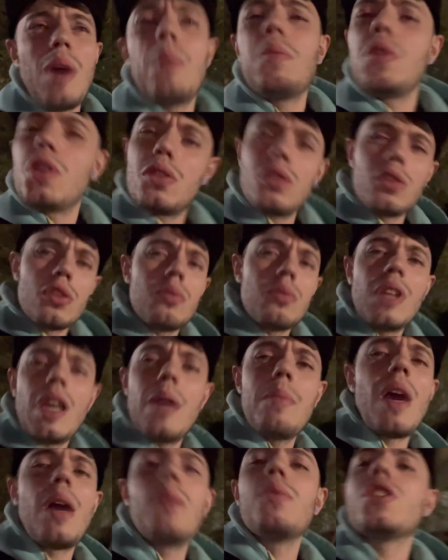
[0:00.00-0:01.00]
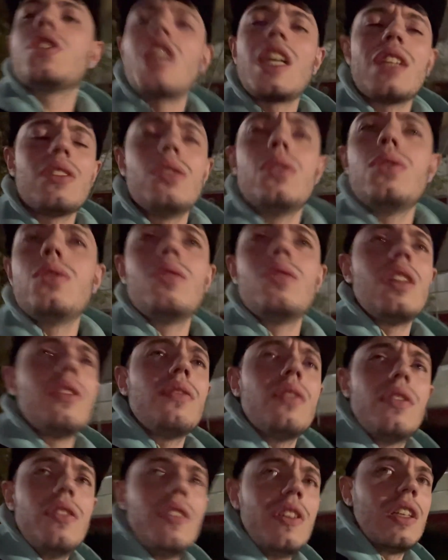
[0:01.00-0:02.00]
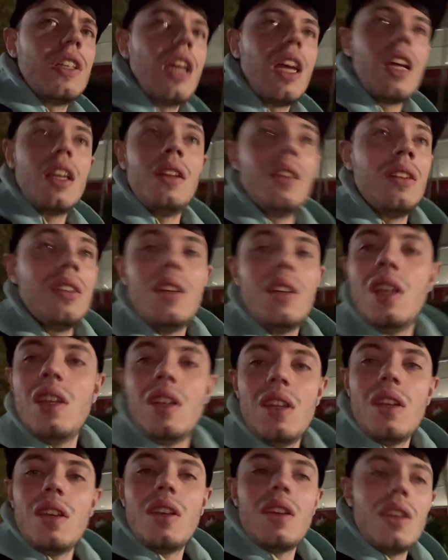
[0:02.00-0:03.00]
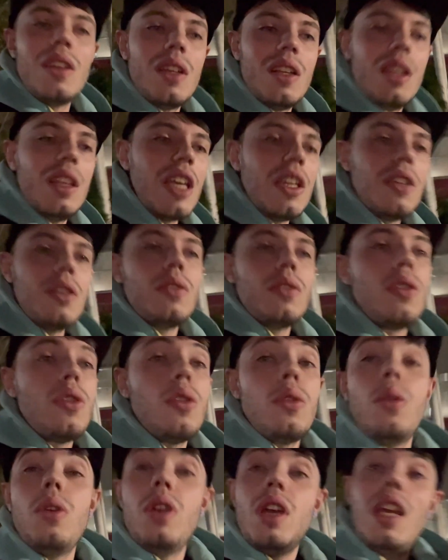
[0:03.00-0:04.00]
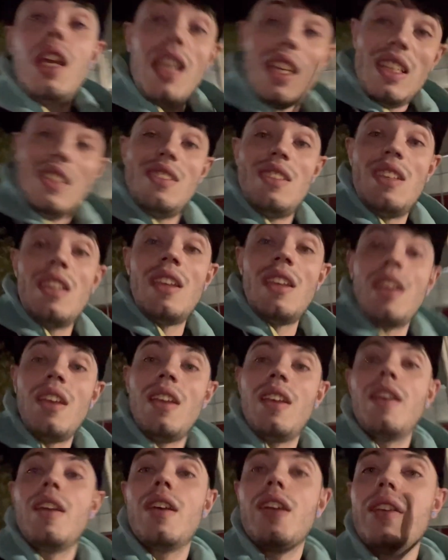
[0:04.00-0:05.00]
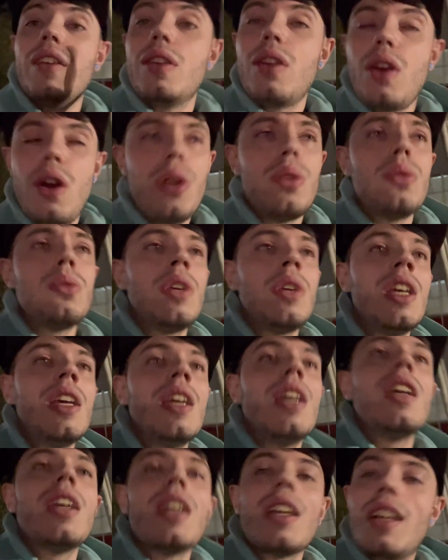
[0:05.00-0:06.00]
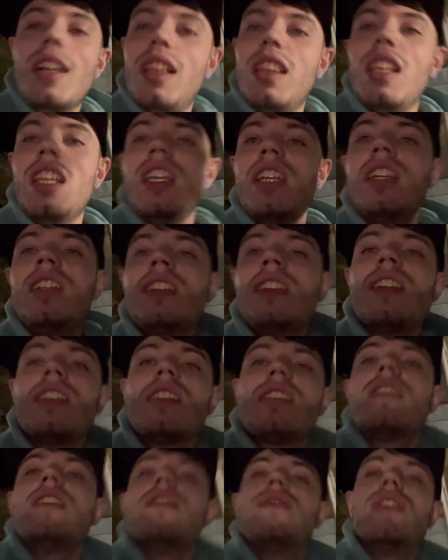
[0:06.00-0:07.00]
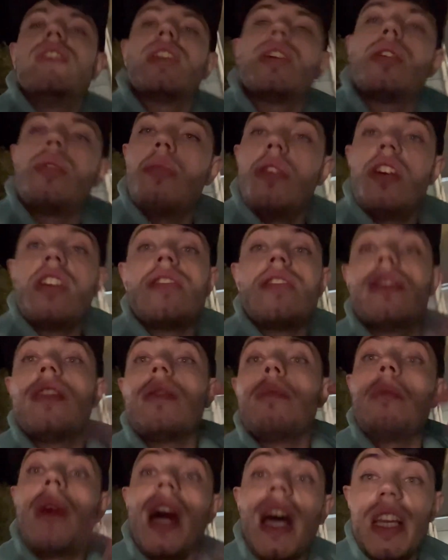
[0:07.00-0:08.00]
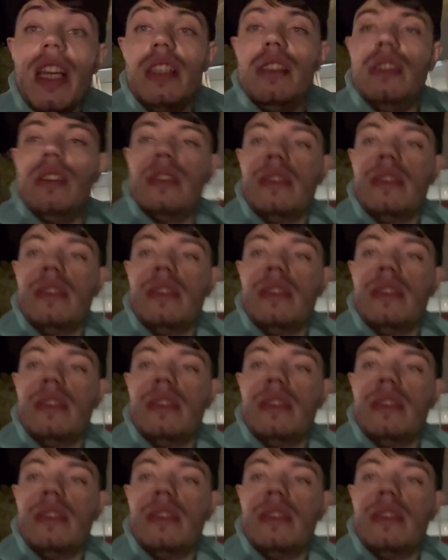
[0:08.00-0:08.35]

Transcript: But of course, we'll get back, we'll check the oil and everything, and let you know, is an old clean Civic worth buying.